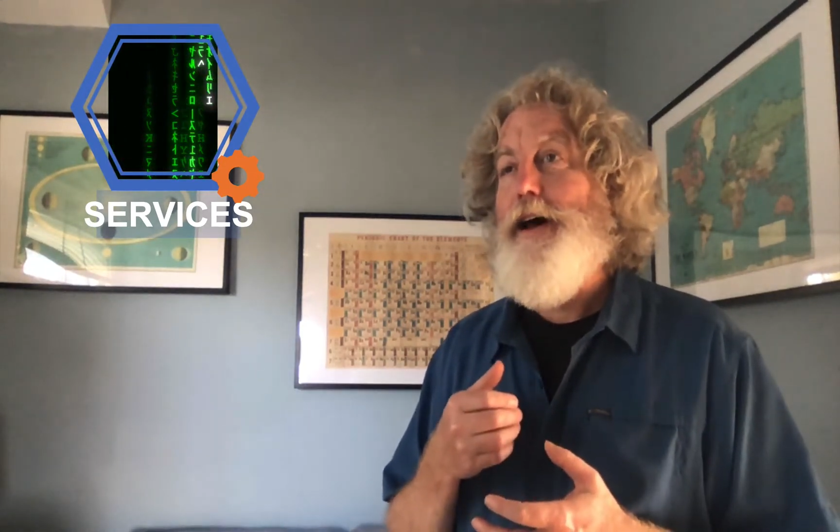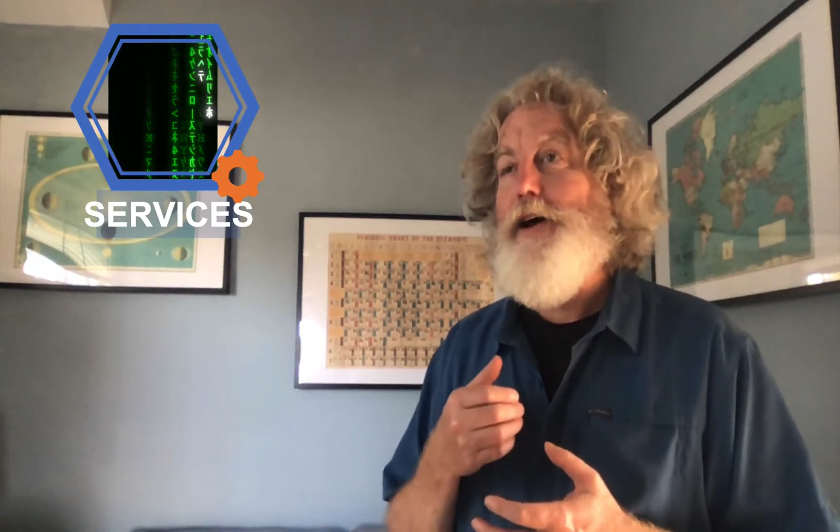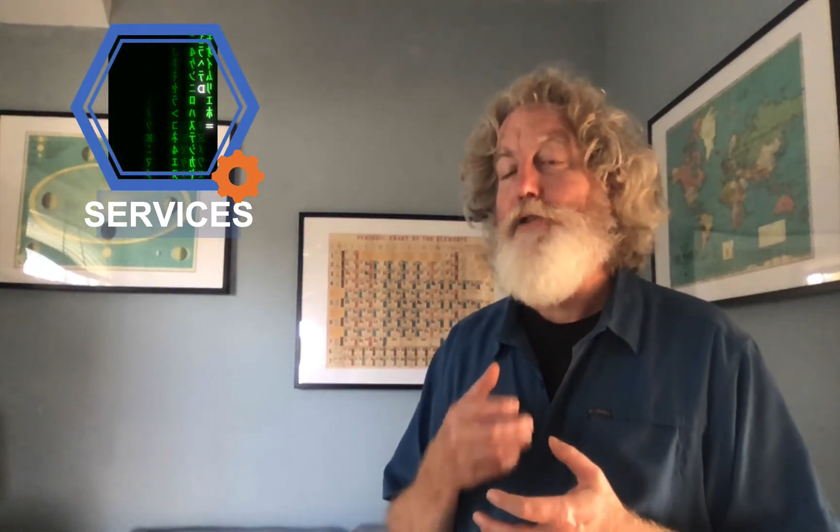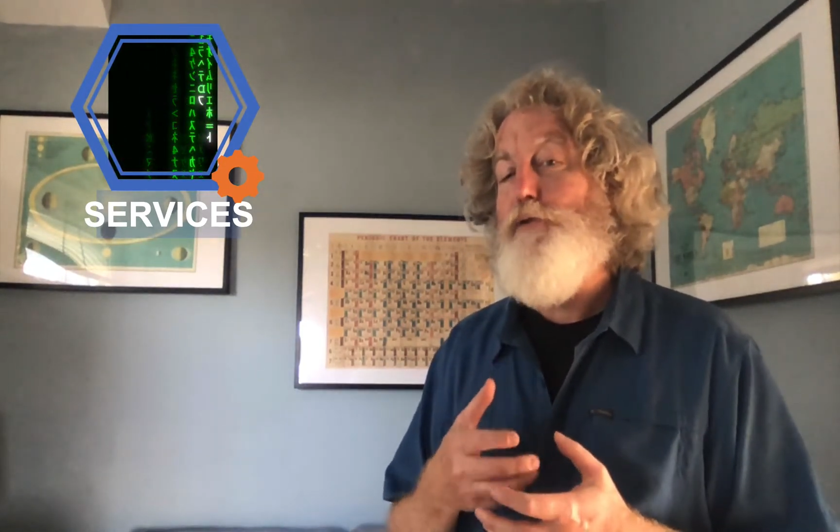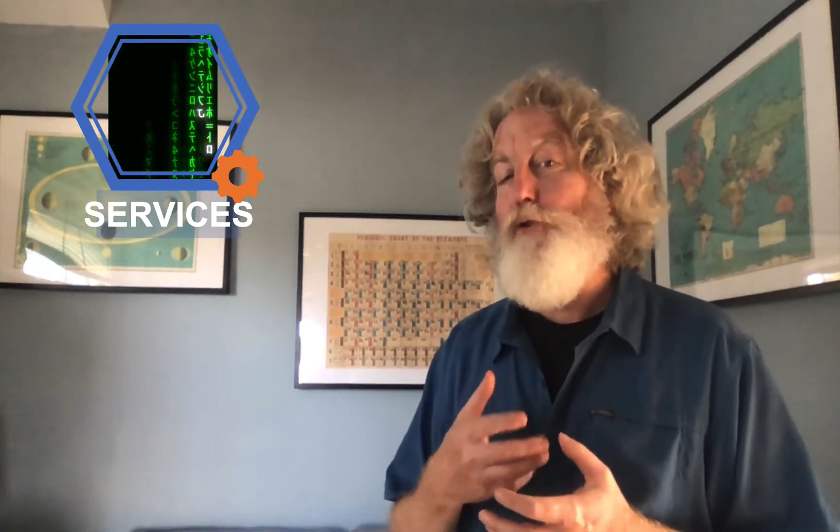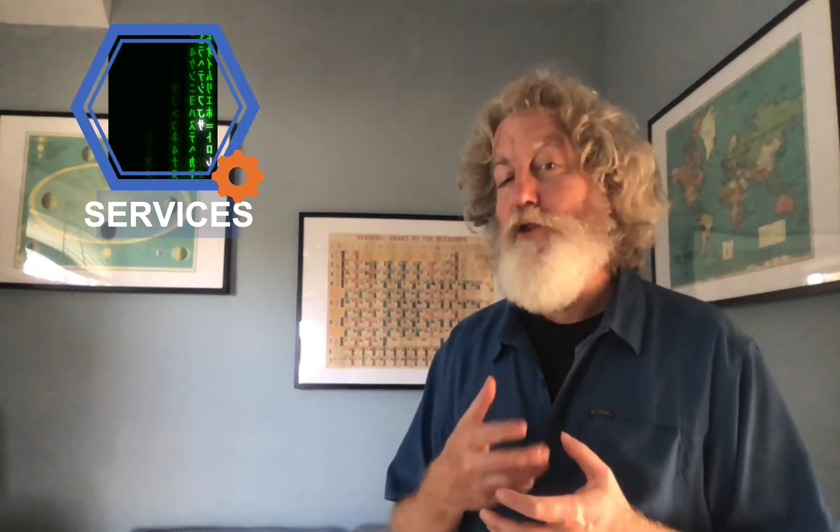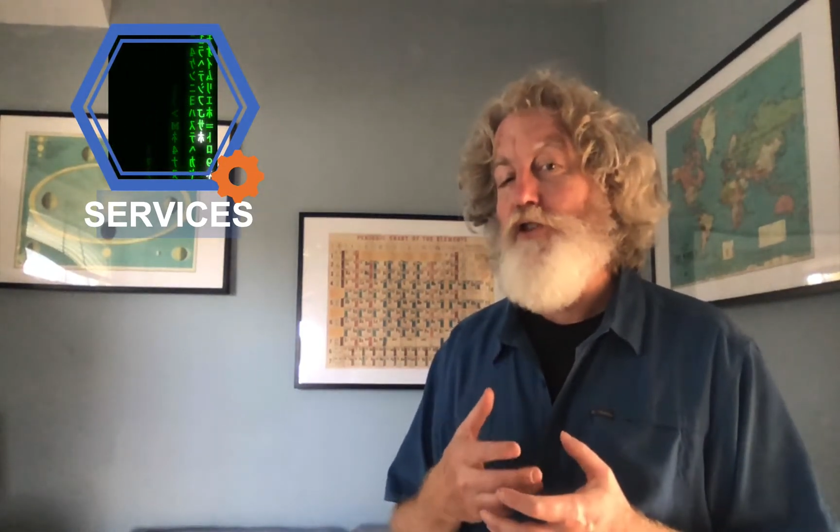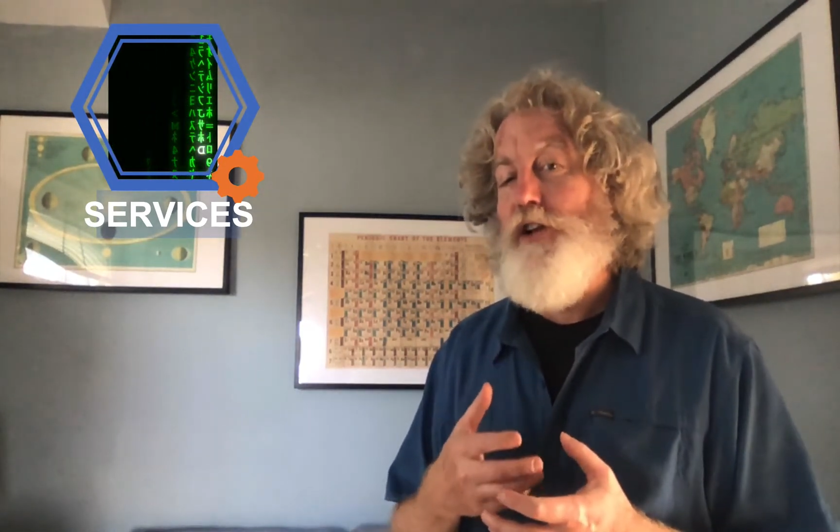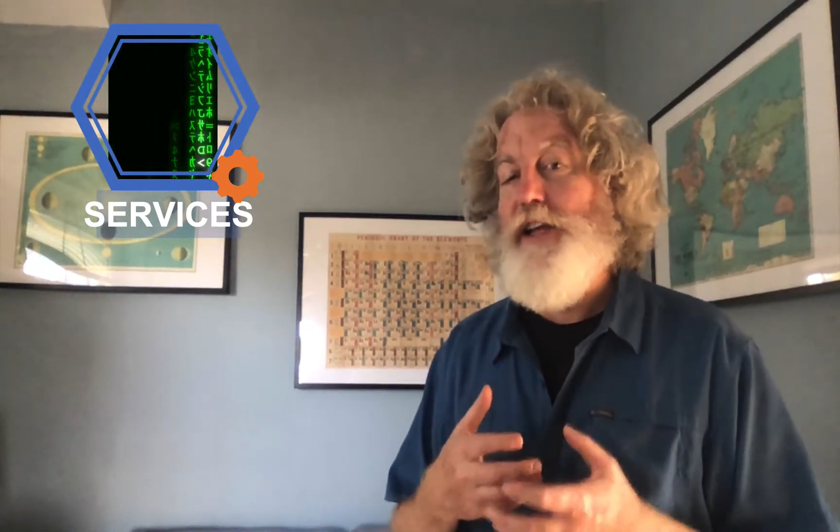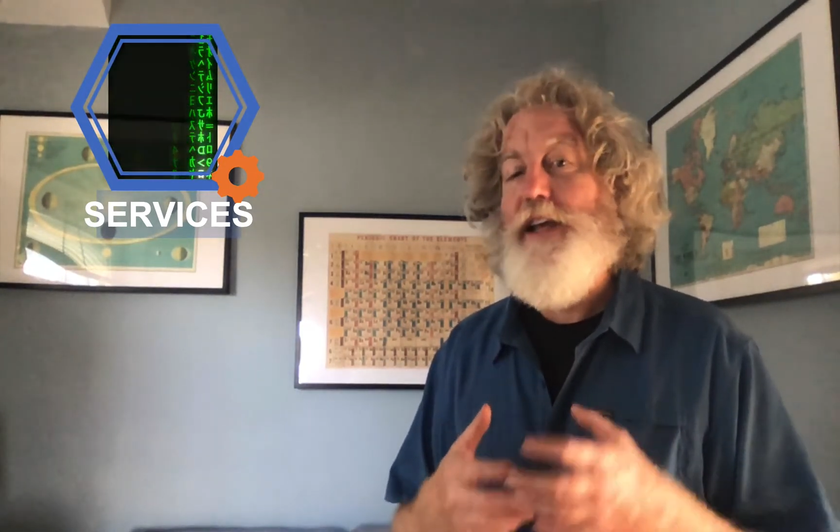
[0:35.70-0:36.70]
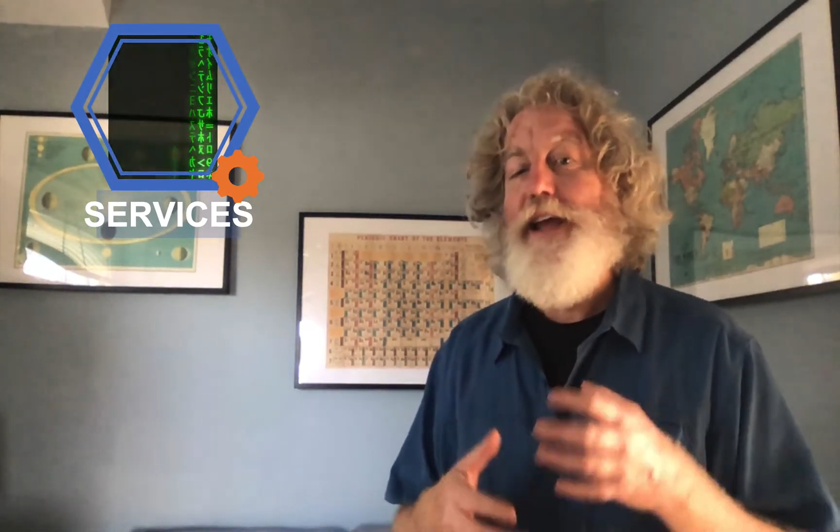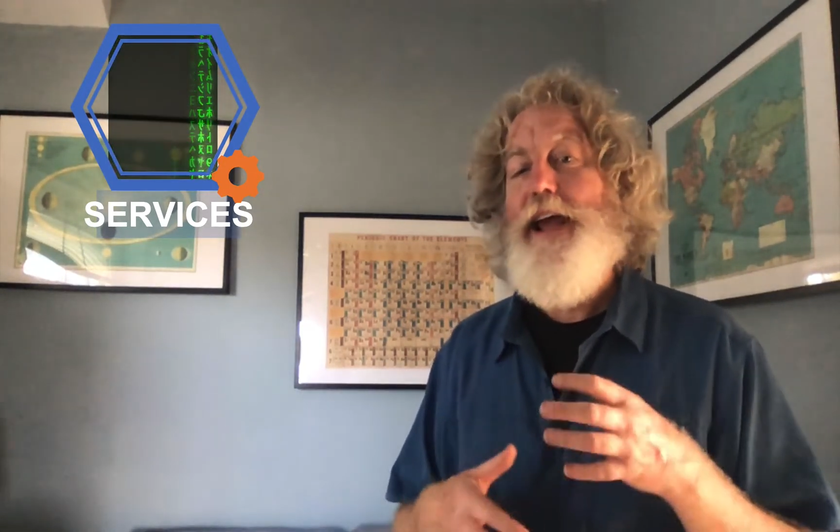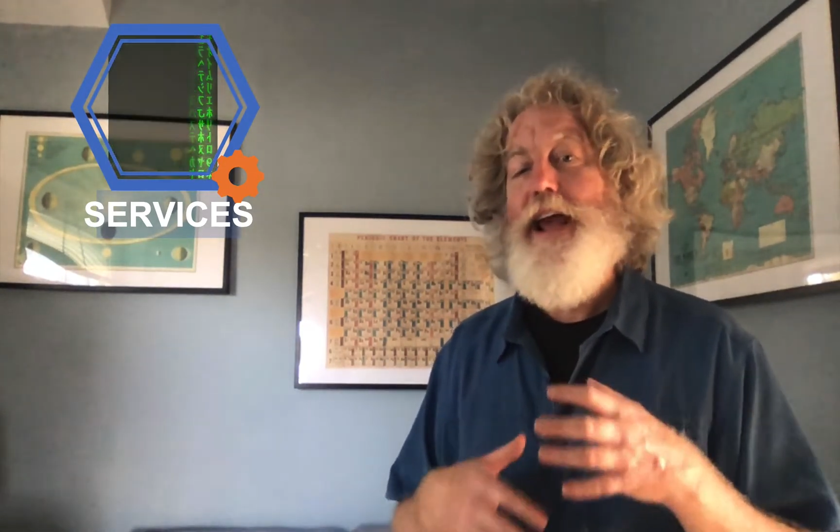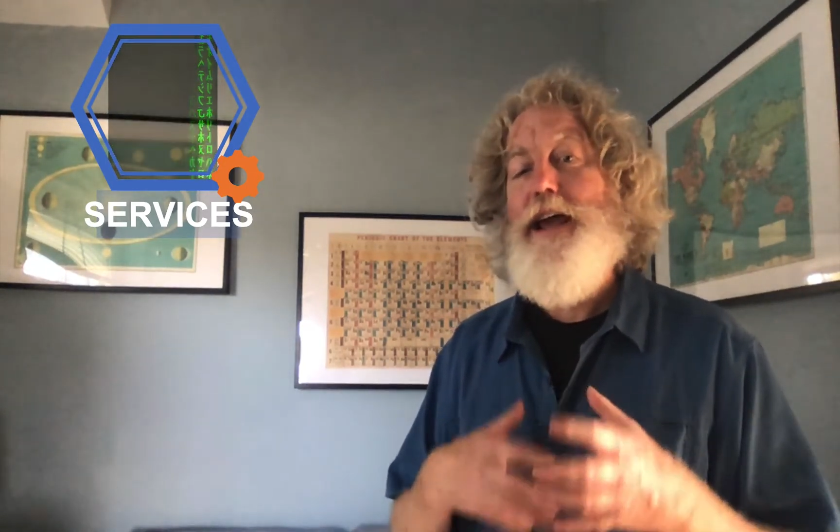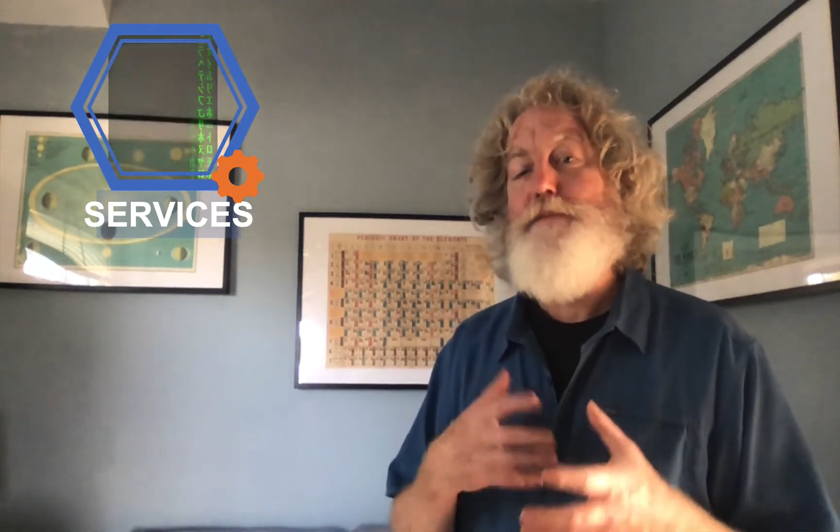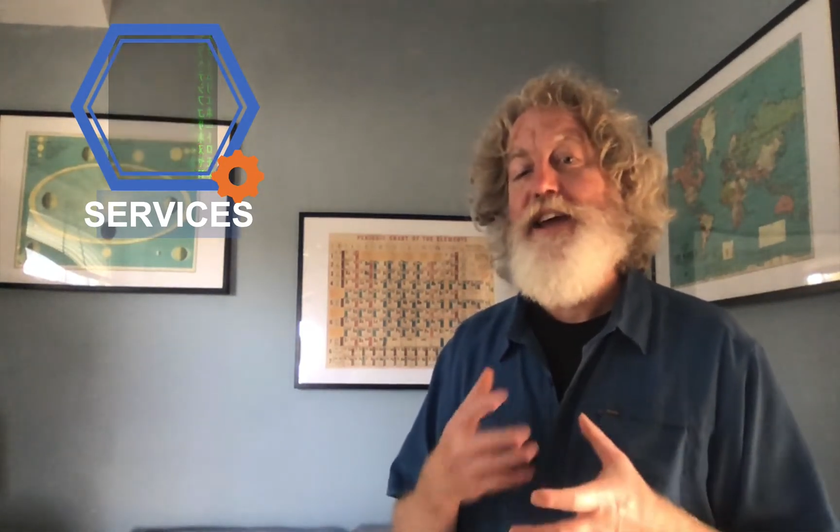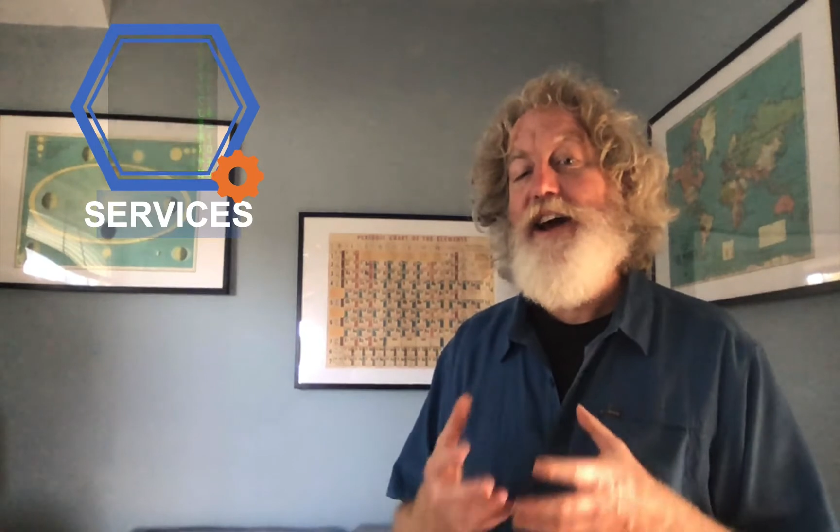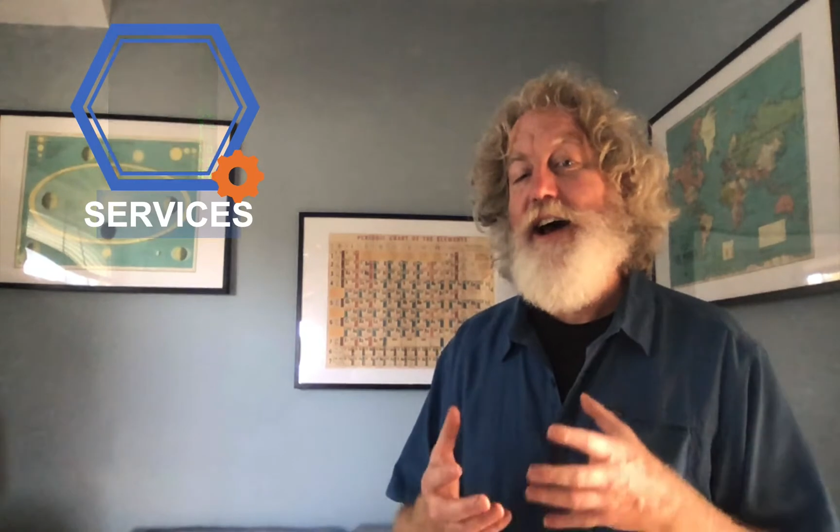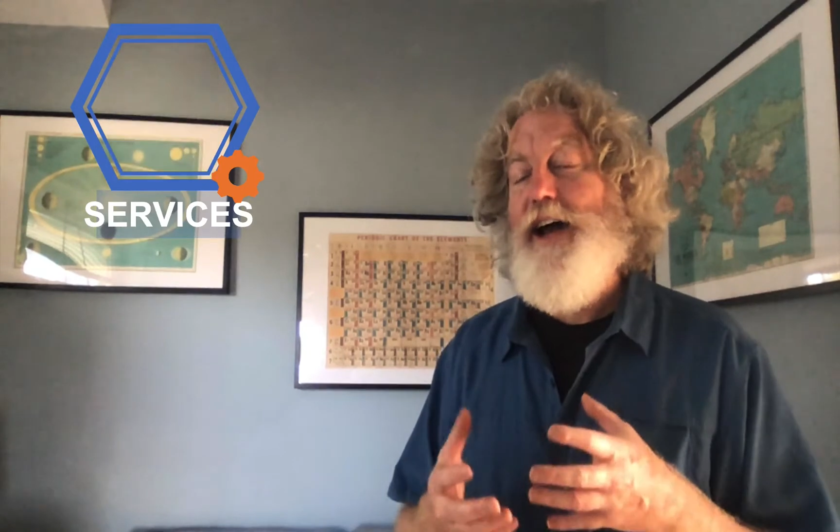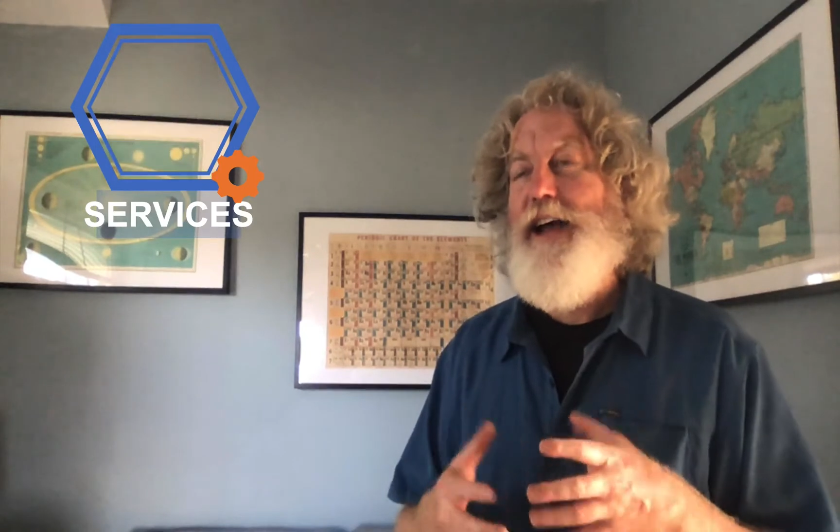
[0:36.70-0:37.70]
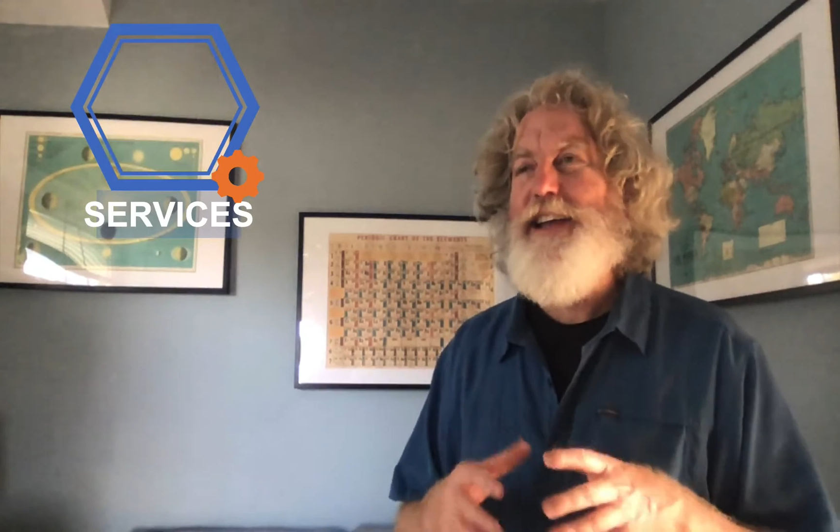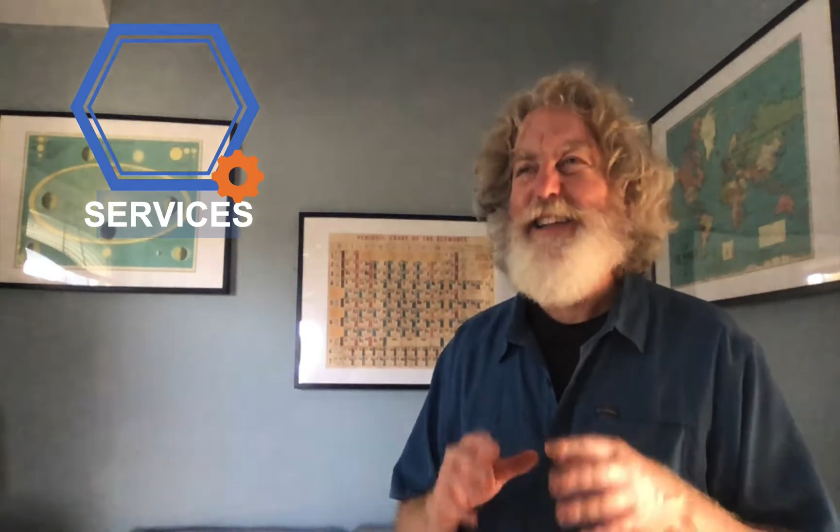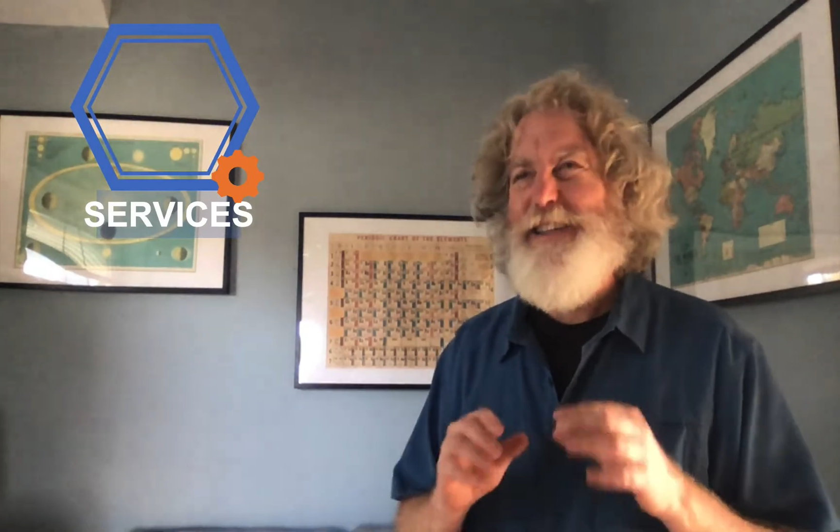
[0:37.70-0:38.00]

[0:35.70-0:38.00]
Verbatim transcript: Unfortunately, API